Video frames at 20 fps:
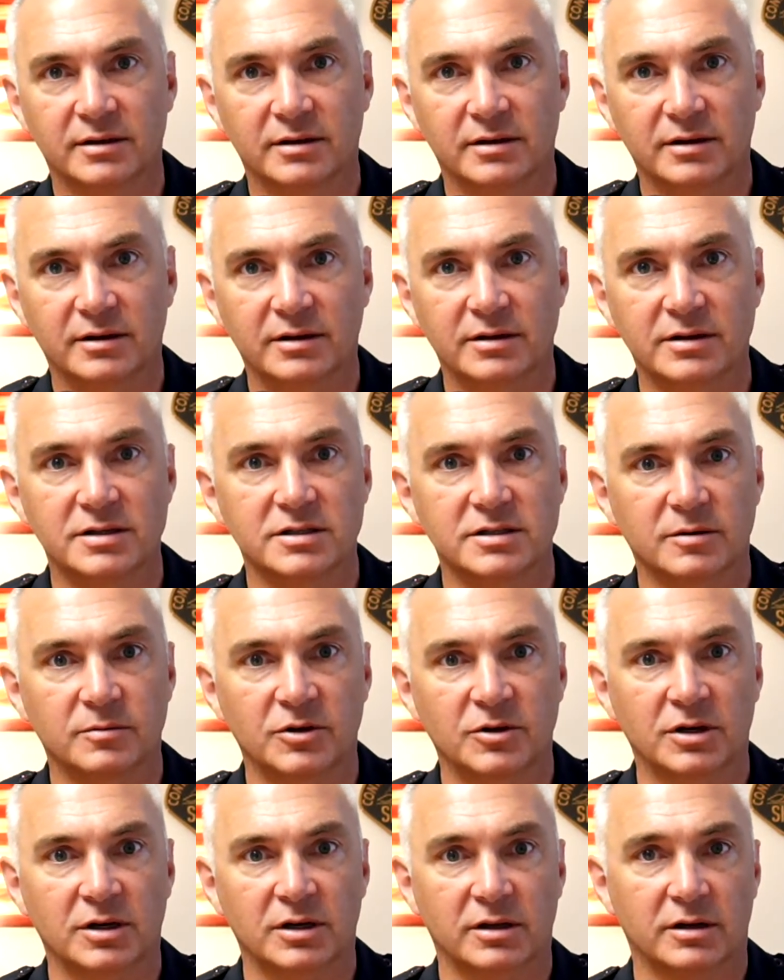in this
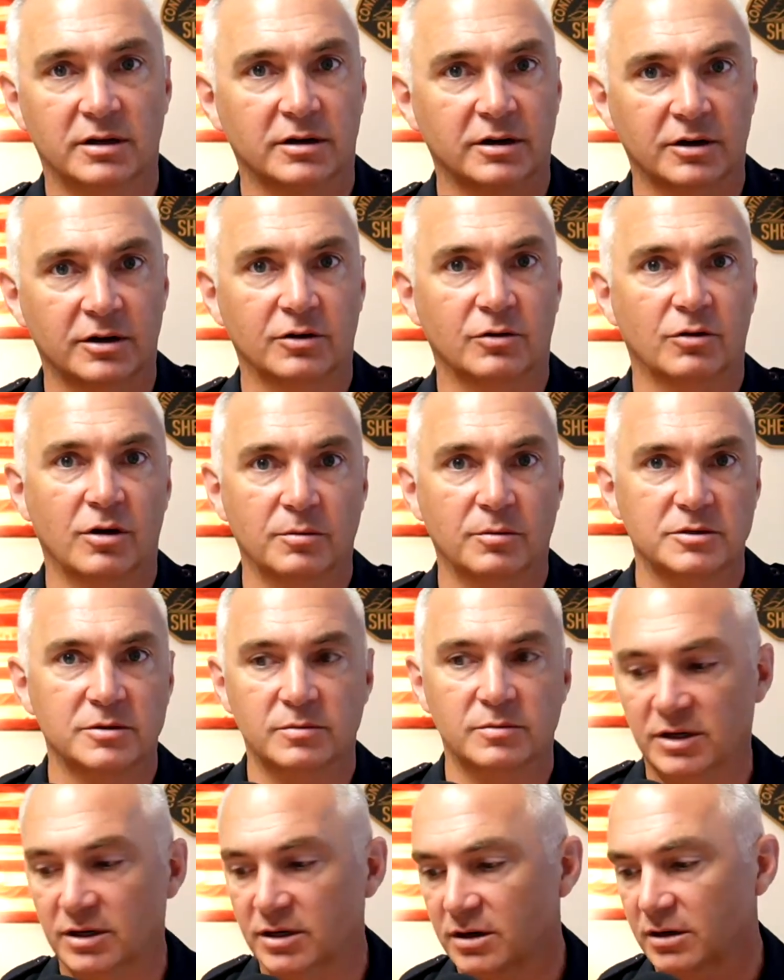community that are going to grow up to
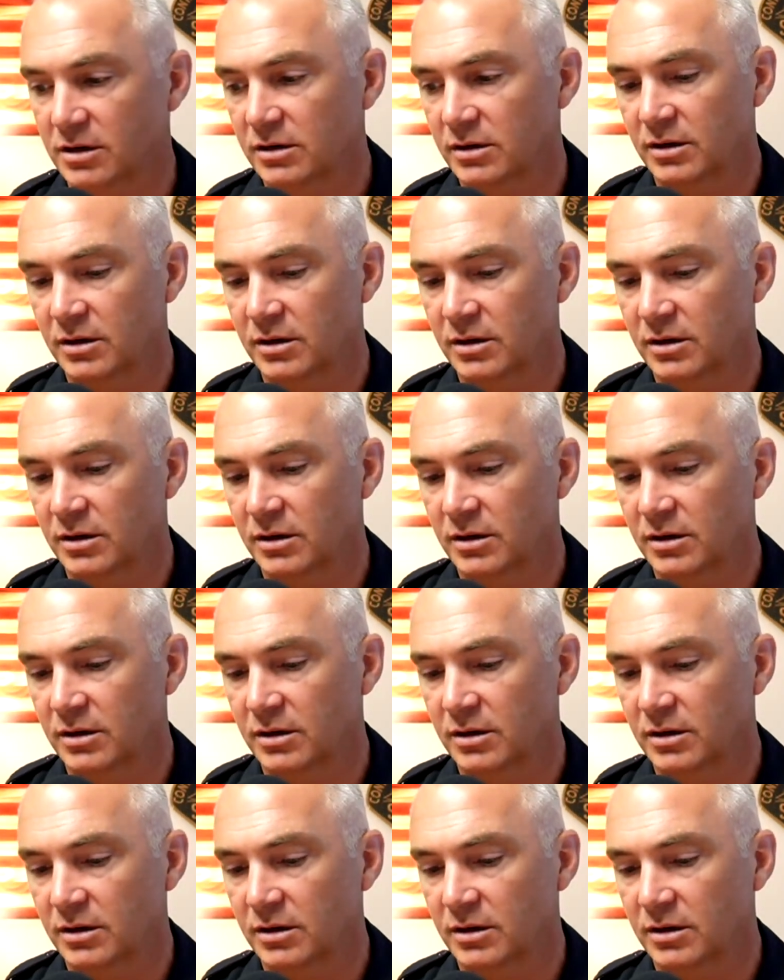be our